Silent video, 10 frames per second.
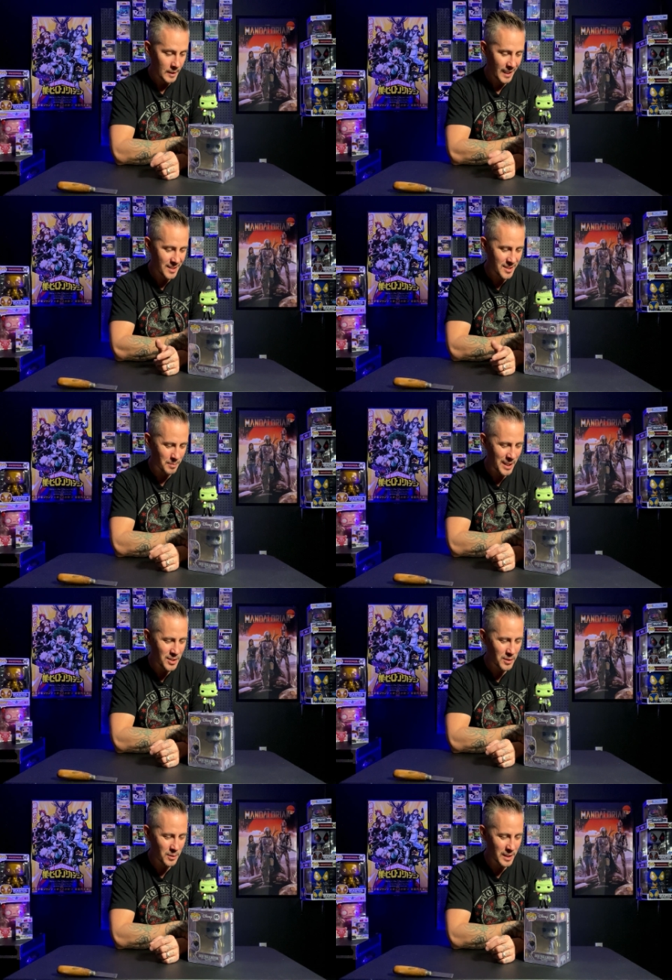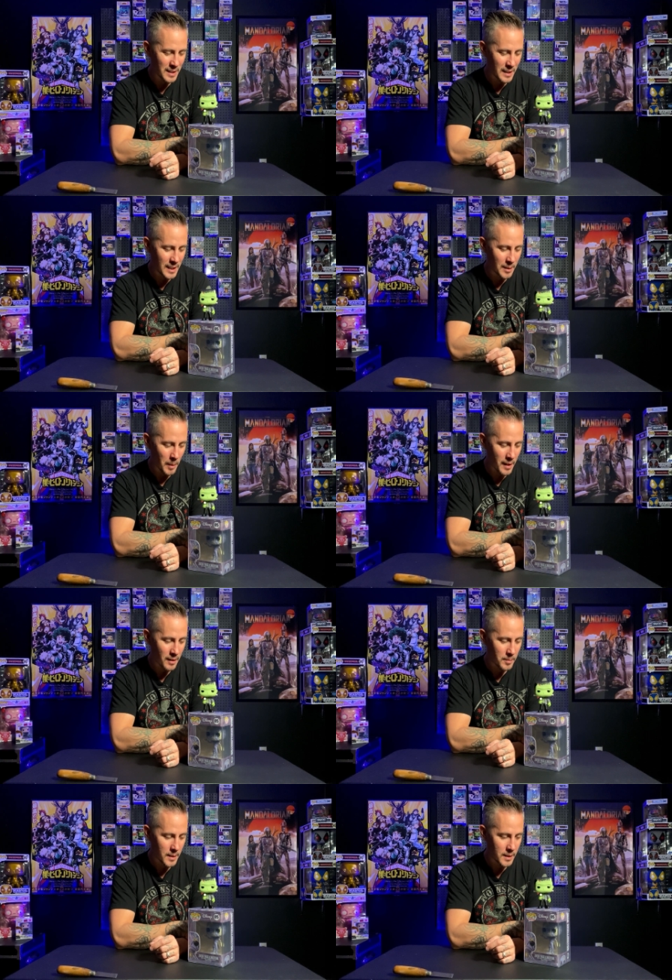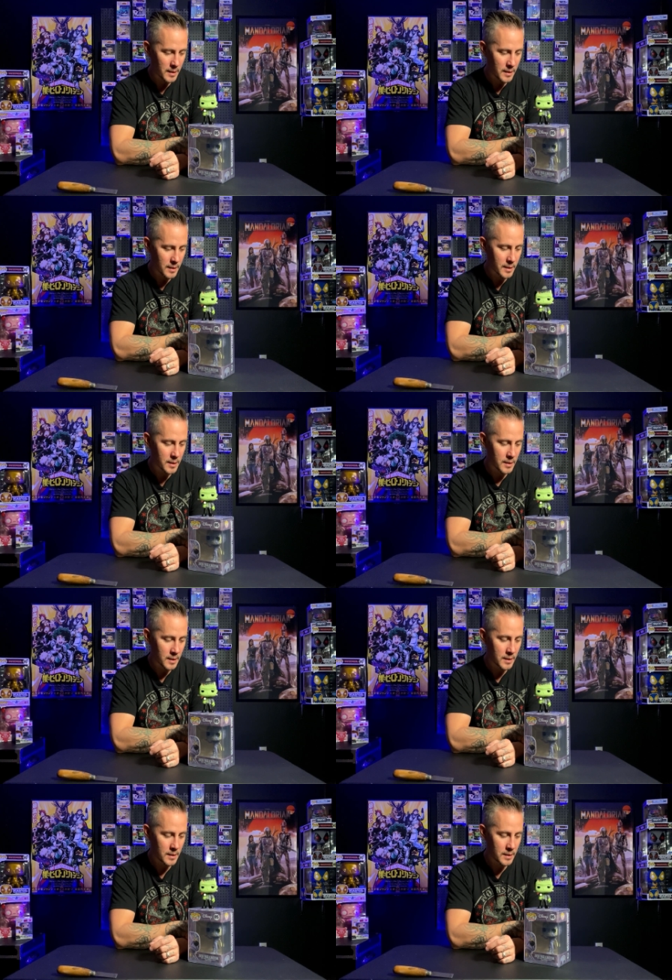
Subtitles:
I guess to make sure you didn't take him out of the box.